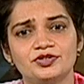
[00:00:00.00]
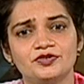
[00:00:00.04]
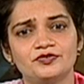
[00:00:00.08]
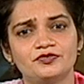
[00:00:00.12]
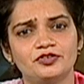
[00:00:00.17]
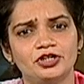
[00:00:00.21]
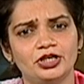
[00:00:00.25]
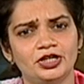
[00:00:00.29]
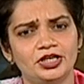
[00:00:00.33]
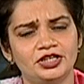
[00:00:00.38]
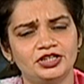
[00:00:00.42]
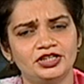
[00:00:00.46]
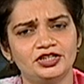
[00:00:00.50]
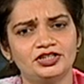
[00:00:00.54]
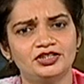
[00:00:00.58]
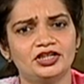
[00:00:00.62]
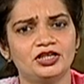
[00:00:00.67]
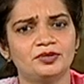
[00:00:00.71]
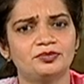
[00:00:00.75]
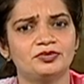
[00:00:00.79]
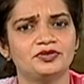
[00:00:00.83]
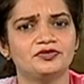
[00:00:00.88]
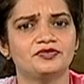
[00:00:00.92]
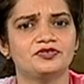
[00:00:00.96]
of any
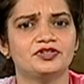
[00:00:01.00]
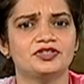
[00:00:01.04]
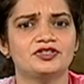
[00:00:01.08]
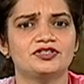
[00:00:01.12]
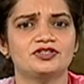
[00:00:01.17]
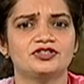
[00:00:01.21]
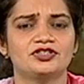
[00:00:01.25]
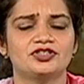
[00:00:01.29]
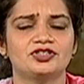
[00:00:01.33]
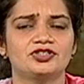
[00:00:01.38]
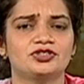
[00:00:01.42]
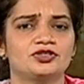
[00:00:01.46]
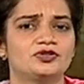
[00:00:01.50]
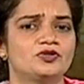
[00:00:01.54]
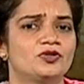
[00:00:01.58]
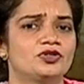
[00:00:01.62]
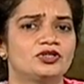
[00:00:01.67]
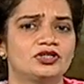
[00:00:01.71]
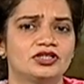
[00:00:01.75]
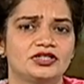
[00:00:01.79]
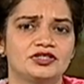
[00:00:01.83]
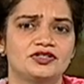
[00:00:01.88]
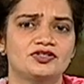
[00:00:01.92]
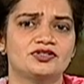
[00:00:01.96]
type of restriction or
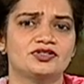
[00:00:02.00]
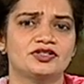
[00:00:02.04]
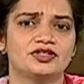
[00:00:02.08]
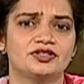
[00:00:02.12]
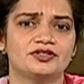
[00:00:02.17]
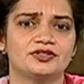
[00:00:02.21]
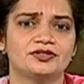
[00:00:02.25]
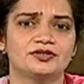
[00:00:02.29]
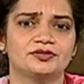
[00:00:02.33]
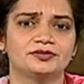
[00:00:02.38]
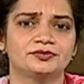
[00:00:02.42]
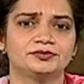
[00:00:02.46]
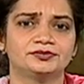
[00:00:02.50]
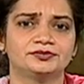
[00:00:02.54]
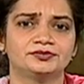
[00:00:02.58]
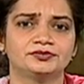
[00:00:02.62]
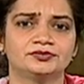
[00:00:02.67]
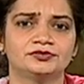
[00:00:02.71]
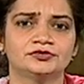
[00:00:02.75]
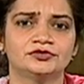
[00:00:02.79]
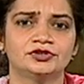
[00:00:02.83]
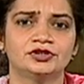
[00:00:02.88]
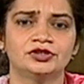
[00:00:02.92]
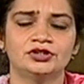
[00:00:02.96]
constraints.
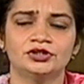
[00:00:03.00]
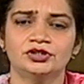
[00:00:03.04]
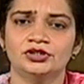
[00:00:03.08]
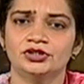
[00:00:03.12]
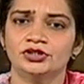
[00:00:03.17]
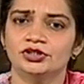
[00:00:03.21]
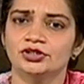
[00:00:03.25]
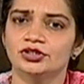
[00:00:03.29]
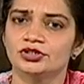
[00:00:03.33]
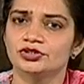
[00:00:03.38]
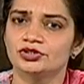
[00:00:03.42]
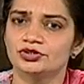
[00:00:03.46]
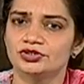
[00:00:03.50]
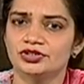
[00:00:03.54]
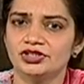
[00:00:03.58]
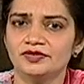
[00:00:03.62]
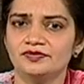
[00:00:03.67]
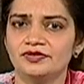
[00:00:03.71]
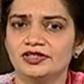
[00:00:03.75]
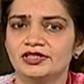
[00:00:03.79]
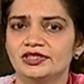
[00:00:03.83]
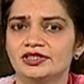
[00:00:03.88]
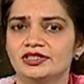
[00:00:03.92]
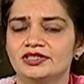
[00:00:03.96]
Today
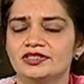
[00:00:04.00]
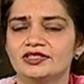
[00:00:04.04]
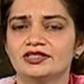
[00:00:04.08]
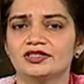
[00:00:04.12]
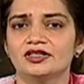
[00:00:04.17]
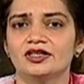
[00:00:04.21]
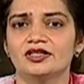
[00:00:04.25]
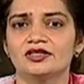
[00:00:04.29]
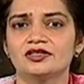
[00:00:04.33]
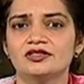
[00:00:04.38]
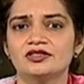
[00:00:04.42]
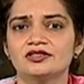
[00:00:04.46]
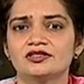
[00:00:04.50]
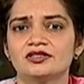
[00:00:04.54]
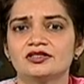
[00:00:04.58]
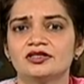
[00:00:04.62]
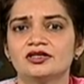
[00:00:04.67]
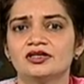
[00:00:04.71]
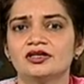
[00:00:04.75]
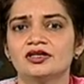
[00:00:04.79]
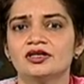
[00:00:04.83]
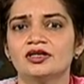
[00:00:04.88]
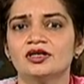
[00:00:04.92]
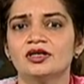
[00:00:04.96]
we will discuss
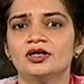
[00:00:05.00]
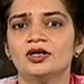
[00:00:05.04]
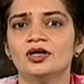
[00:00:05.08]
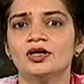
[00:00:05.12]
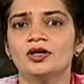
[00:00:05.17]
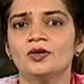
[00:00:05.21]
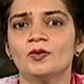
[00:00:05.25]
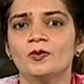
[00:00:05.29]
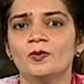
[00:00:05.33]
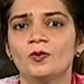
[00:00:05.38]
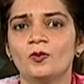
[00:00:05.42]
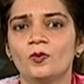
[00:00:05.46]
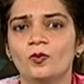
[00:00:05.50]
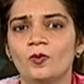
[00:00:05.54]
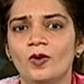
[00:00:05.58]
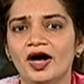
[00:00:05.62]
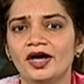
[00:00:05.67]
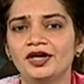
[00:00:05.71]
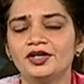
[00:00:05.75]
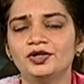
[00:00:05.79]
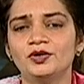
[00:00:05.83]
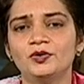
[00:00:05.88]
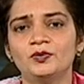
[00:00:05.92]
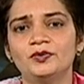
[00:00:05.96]

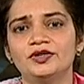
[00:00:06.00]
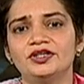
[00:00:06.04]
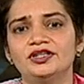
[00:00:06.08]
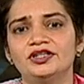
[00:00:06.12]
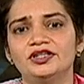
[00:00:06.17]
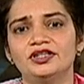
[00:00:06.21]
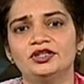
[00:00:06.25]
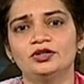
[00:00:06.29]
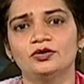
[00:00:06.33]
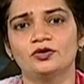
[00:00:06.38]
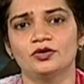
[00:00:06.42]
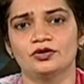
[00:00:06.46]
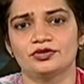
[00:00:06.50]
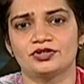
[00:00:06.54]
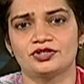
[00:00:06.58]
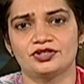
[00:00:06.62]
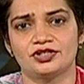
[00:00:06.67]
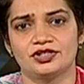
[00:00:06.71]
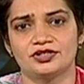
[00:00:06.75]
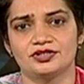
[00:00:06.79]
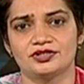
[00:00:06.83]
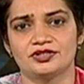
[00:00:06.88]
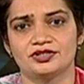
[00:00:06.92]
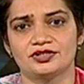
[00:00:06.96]
why do we need
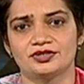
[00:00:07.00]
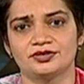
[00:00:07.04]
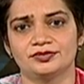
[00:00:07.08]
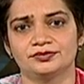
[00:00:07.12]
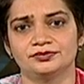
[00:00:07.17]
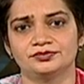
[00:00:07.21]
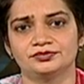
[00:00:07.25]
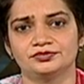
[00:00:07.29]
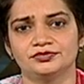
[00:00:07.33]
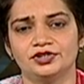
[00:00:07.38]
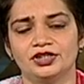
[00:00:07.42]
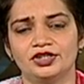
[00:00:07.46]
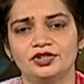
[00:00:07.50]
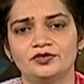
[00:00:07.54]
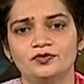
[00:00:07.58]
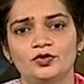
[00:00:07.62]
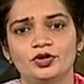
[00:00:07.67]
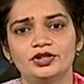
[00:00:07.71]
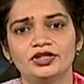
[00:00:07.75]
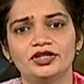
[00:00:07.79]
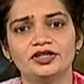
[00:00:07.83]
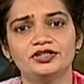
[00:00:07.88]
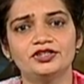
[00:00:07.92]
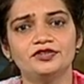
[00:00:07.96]
constraints and
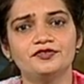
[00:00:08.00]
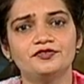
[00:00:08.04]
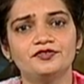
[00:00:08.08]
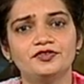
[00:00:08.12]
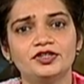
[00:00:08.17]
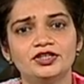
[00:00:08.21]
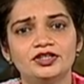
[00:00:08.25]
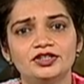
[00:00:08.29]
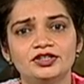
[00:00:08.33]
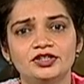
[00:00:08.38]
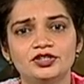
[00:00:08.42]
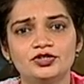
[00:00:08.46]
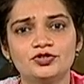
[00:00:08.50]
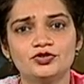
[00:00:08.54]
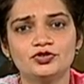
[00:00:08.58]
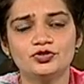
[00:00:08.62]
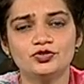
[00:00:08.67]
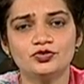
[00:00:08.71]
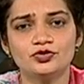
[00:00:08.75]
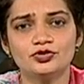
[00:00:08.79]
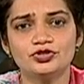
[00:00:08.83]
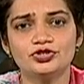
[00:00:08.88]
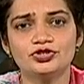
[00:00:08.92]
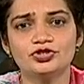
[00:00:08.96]
what are the various
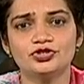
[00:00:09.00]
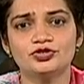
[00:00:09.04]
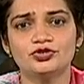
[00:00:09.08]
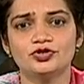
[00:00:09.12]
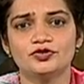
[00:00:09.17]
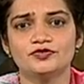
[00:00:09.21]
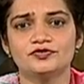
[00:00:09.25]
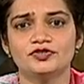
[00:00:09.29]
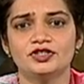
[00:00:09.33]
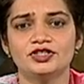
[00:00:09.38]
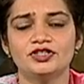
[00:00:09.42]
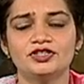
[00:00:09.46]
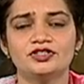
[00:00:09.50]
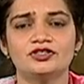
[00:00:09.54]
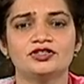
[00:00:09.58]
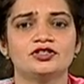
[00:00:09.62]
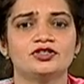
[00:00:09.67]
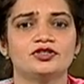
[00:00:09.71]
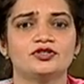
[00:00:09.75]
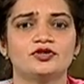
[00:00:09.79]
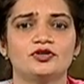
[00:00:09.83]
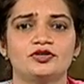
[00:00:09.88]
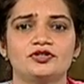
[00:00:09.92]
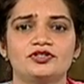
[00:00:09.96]
sources of these
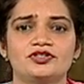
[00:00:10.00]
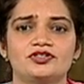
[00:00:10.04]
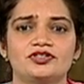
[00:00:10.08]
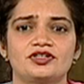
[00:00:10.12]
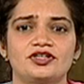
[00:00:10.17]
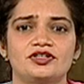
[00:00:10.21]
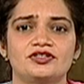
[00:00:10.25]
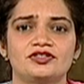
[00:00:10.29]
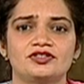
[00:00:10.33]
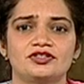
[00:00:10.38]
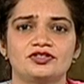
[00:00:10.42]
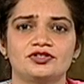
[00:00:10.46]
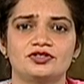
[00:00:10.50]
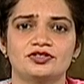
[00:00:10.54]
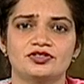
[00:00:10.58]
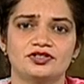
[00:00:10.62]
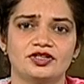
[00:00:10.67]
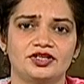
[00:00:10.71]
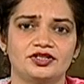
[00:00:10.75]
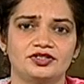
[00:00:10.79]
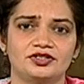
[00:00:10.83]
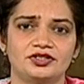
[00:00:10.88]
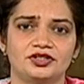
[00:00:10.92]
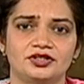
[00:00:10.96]
constraints in
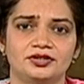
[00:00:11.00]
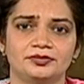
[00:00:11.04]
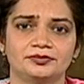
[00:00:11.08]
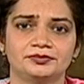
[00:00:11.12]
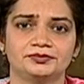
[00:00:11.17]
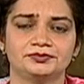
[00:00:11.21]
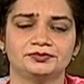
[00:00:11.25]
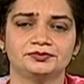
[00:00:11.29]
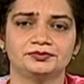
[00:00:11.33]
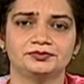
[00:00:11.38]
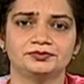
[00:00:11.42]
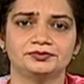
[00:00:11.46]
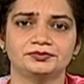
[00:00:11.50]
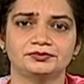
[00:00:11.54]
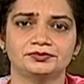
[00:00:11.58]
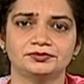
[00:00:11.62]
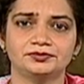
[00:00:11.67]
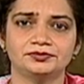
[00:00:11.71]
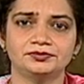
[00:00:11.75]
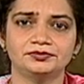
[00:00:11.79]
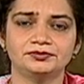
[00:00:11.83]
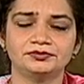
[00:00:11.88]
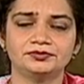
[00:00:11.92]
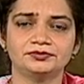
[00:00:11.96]
society.
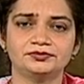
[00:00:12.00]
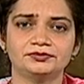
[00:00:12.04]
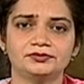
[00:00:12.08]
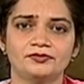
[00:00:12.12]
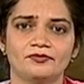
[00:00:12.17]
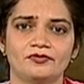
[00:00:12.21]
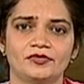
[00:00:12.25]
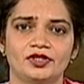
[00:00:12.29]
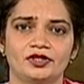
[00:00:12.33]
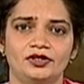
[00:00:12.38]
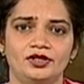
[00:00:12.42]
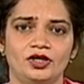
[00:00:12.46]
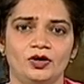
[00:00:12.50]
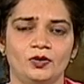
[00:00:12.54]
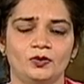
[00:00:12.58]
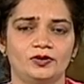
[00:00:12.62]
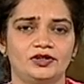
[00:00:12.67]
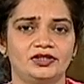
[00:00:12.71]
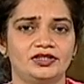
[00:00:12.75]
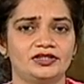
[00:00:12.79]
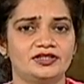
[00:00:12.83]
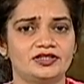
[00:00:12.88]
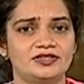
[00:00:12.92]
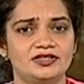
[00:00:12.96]
Now,
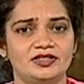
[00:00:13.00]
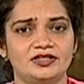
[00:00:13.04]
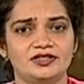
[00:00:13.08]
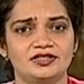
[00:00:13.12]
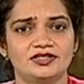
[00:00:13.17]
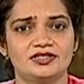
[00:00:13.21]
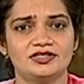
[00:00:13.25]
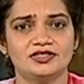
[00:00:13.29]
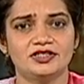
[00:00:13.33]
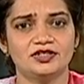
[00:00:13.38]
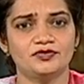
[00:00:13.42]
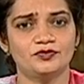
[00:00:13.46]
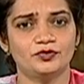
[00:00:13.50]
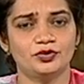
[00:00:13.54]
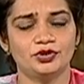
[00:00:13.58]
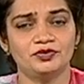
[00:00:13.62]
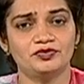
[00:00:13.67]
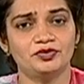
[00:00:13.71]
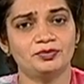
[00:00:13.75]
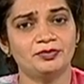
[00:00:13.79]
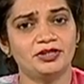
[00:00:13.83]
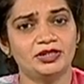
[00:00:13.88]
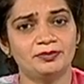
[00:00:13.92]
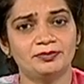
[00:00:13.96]
let us understand what do
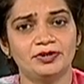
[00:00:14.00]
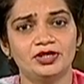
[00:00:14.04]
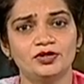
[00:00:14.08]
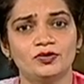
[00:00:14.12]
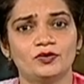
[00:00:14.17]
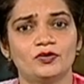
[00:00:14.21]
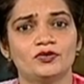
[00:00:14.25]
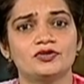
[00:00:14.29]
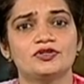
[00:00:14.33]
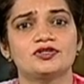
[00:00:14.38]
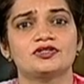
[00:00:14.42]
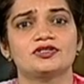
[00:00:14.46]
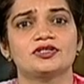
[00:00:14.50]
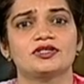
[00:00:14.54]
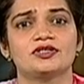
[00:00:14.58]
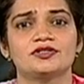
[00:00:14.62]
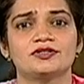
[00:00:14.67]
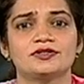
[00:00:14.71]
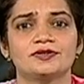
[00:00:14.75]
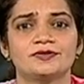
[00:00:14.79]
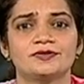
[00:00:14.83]
we mean by constraints.